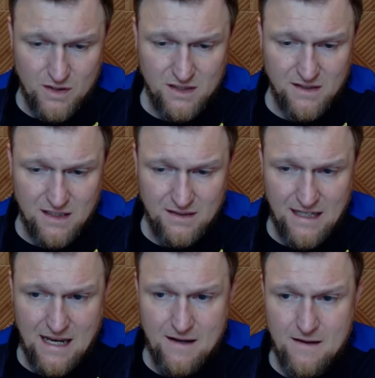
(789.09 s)
you'd click
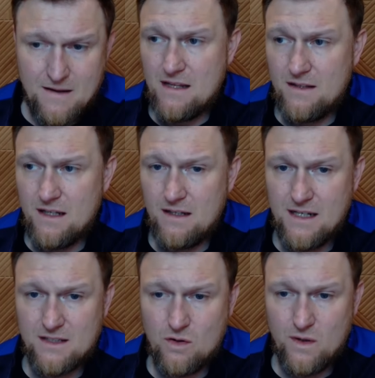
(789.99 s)
on that and then
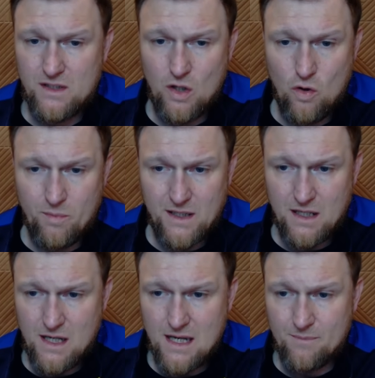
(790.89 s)
it's going to
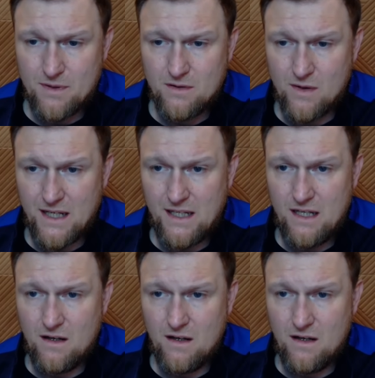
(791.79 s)
open up right